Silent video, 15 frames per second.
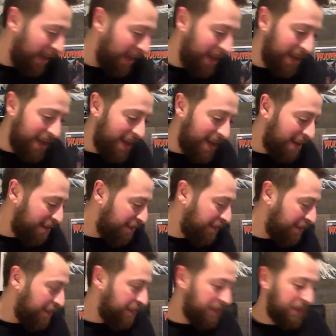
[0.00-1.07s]
I
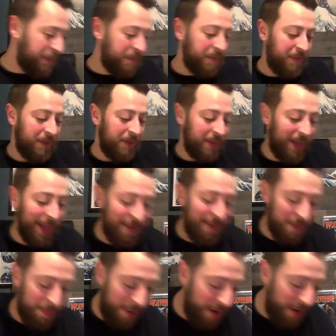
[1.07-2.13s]
have I have
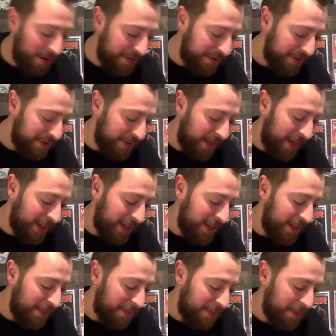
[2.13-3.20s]
a box that I
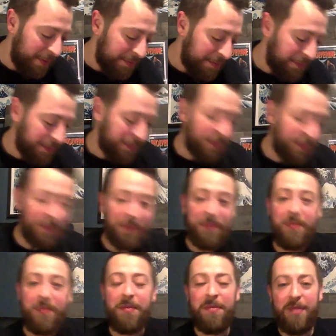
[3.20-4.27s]
keep,
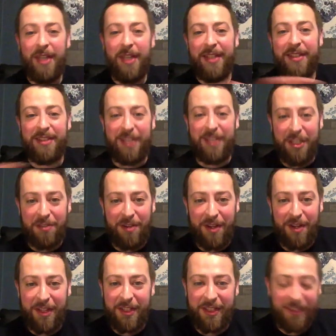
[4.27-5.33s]
and the sticker
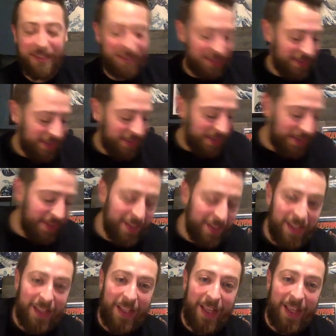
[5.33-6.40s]
on it is
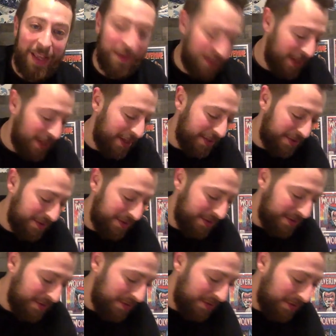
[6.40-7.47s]
AOKs.
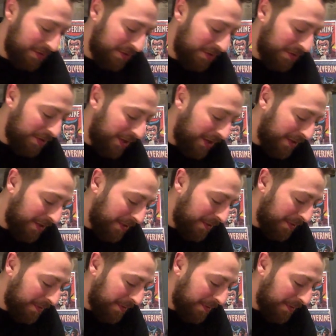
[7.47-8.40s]
So like,